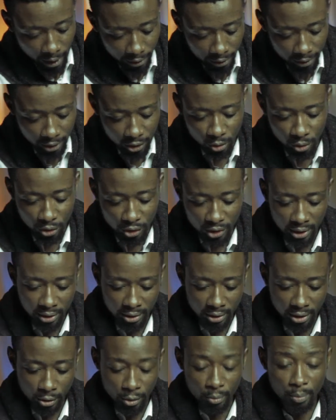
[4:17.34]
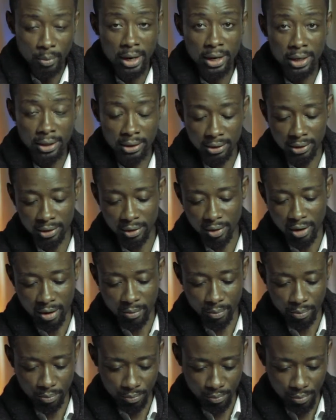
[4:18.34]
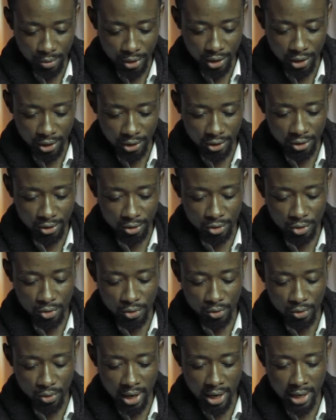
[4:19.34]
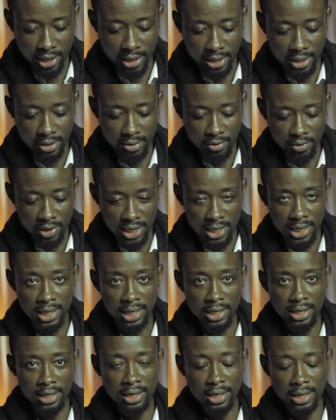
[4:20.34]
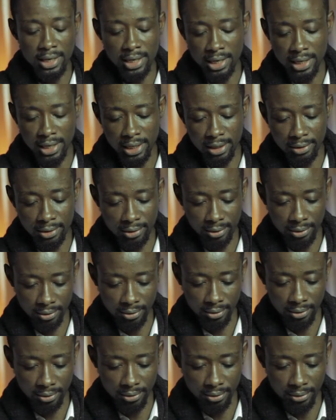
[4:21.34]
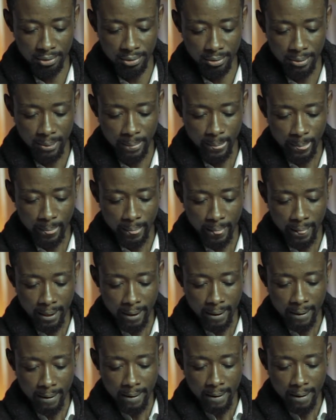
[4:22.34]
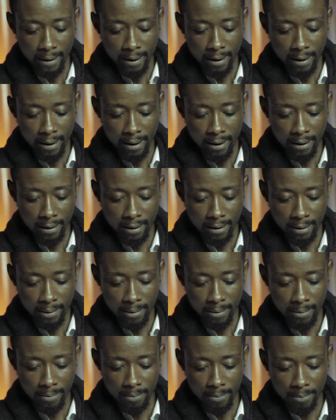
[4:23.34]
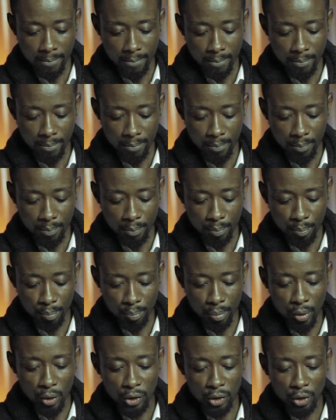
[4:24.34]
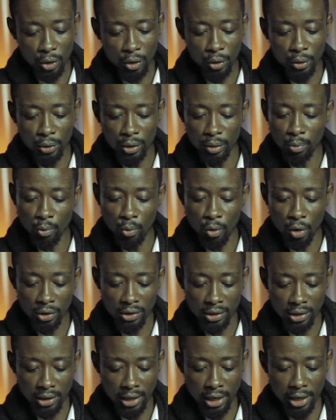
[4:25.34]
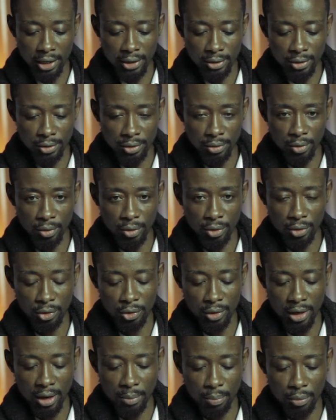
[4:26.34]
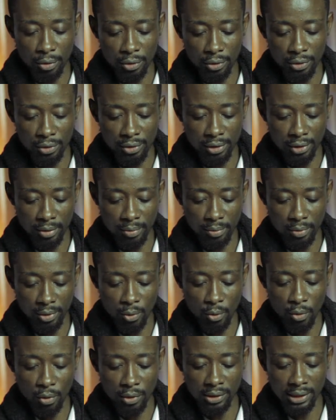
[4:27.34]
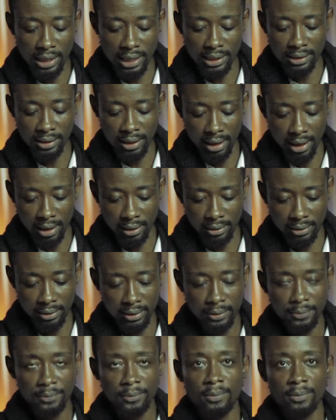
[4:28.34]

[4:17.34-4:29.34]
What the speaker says: This one says, on my Instagram page, do I really need to post all the works that I do, or should I post the ones I select?